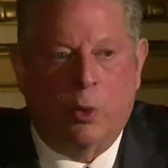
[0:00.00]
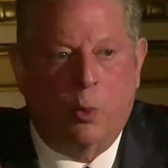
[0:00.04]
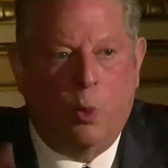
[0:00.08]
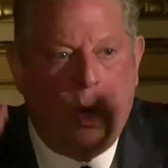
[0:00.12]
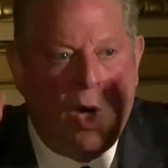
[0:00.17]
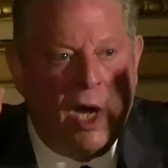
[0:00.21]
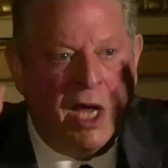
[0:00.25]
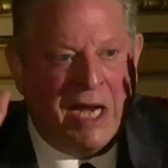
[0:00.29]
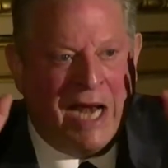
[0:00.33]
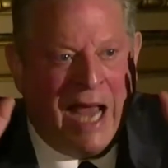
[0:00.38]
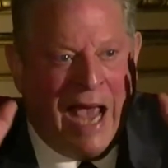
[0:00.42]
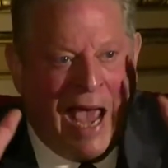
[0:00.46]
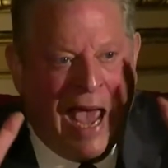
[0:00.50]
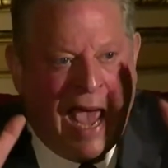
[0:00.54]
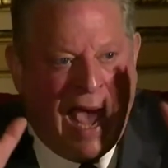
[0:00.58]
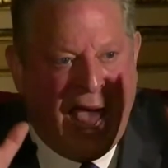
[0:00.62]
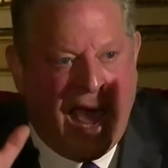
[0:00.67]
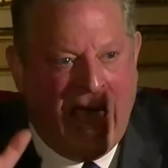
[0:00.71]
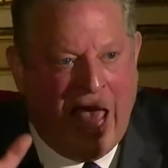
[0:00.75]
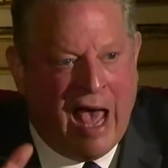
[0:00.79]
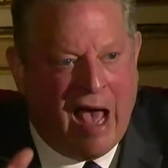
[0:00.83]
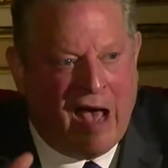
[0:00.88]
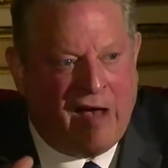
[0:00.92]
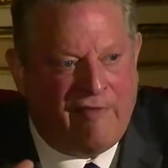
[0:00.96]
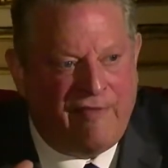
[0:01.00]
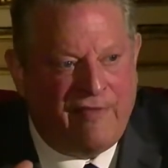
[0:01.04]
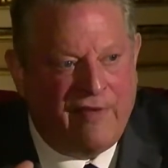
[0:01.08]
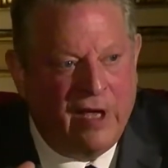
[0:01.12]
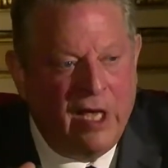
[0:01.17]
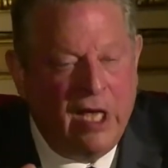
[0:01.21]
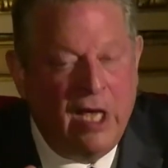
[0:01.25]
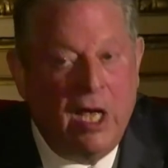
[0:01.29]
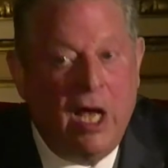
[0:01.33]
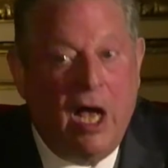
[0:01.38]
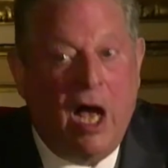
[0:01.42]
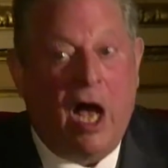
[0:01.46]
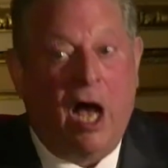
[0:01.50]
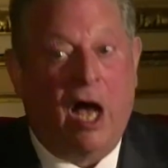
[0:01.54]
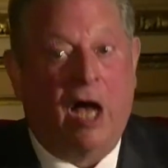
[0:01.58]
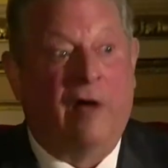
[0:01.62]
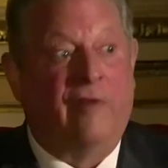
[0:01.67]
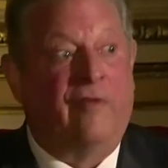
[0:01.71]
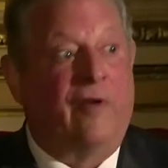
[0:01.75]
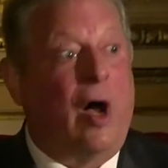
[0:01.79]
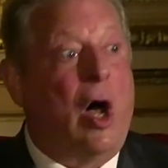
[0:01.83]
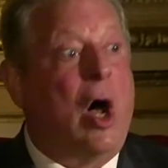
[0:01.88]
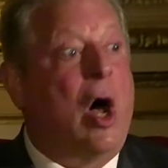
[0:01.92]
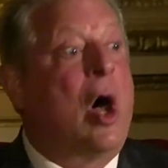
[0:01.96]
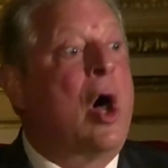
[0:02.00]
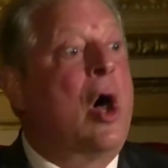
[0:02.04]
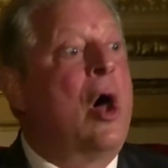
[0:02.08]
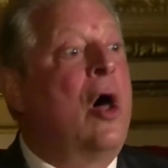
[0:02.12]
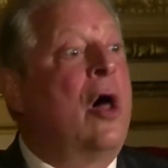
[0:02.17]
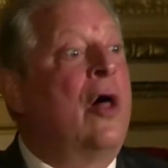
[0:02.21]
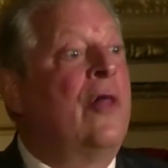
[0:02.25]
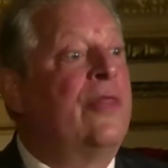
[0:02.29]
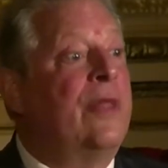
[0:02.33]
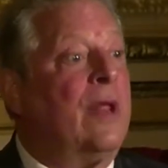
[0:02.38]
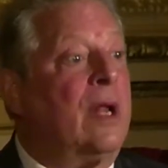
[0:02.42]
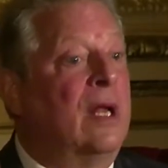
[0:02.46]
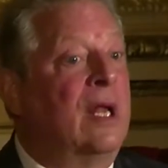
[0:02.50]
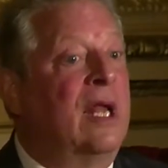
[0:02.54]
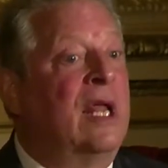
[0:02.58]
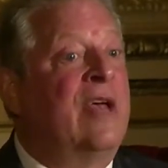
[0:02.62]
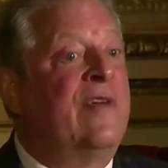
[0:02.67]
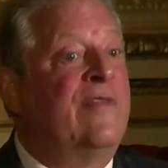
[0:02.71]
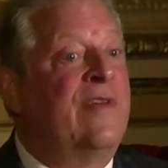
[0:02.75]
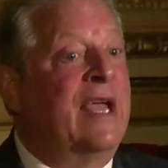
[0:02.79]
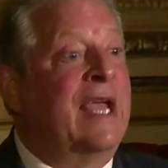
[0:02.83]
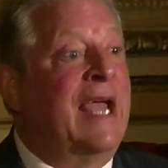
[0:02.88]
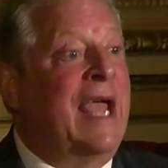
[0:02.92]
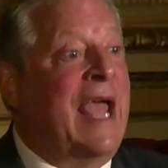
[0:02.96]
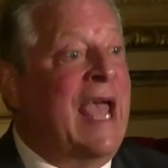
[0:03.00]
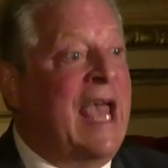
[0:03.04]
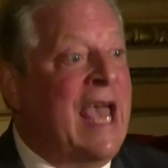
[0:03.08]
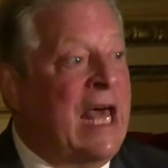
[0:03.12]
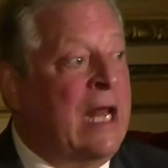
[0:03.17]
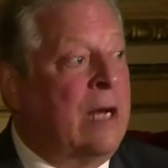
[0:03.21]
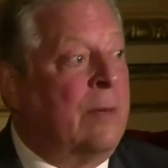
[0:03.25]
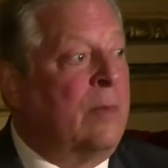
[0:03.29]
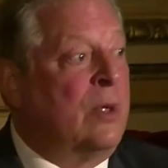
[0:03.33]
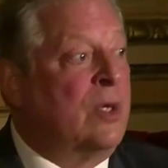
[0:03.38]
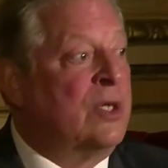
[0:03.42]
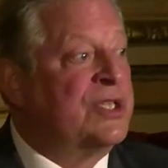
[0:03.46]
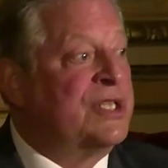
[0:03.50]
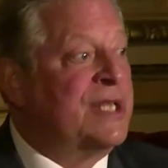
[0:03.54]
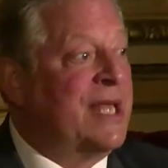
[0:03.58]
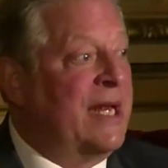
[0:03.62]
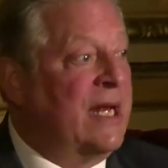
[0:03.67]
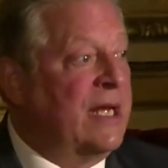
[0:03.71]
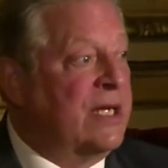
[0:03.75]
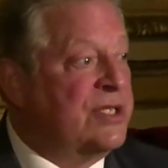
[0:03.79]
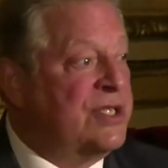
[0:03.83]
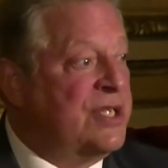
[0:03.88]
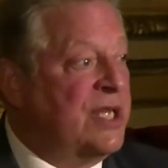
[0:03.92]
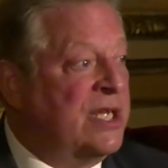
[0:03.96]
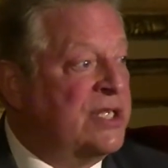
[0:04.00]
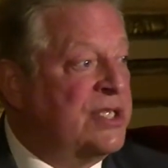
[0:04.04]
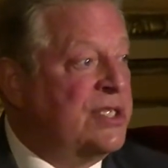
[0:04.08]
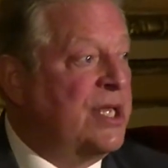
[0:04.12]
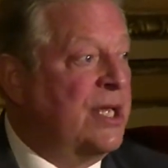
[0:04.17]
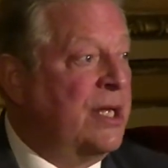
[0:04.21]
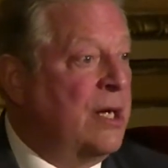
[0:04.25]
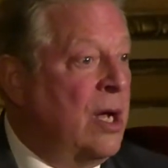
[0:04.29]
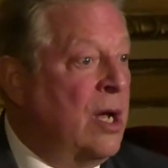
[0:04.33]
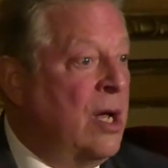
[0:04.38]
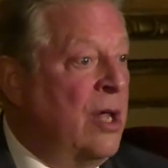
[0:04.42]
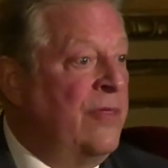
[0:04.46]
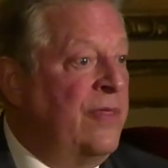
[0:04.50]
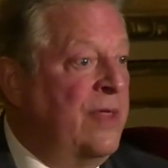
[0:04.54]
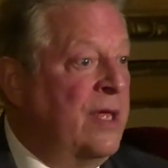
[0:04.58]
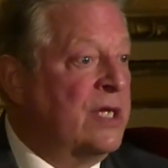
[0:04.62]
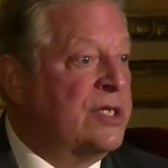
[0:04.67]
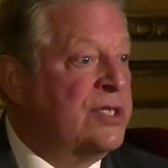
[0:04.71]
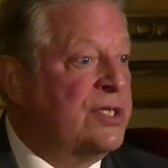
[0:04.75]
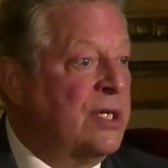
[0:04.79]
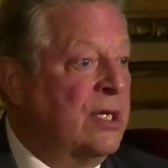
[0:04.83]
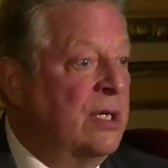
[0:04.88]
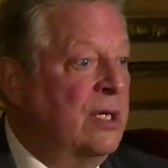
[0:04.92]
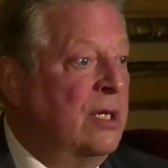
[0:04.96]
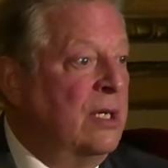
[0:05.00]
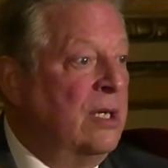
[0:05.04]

1/2 of all the living animals that existed on this